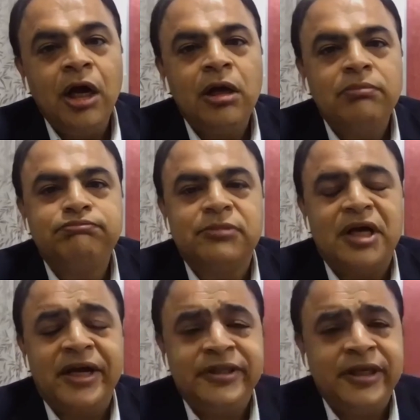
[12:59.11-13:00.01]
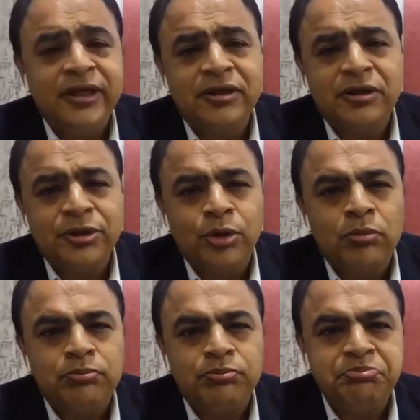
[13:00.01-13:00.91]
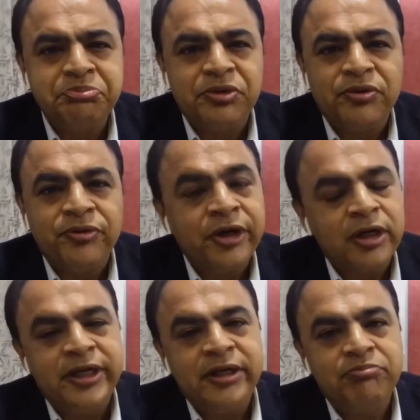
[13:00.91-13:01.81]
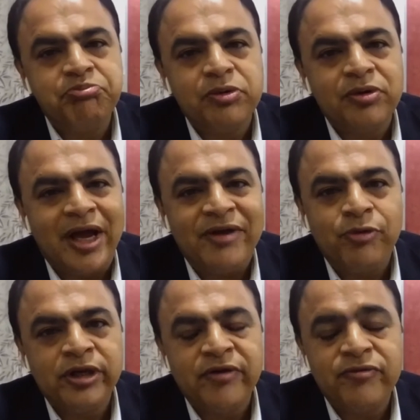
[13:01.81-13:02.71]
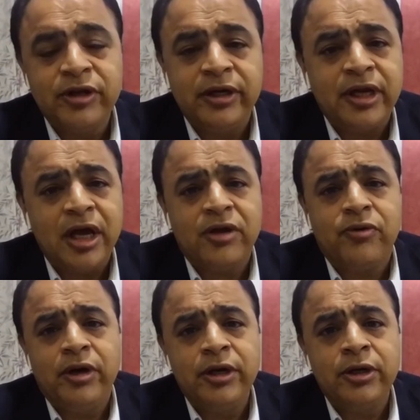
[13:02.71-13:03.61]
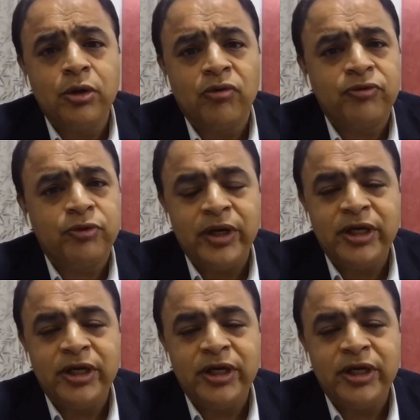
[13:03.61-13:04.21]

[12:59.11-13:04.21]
I think, really, I would give the entire credit of